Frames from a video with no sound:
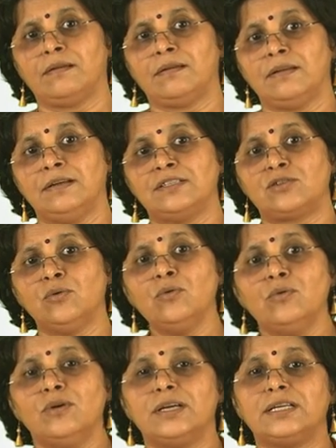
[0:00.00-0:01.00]
So
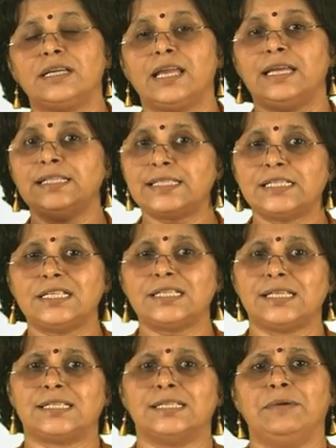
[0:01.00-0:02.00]
in such a system,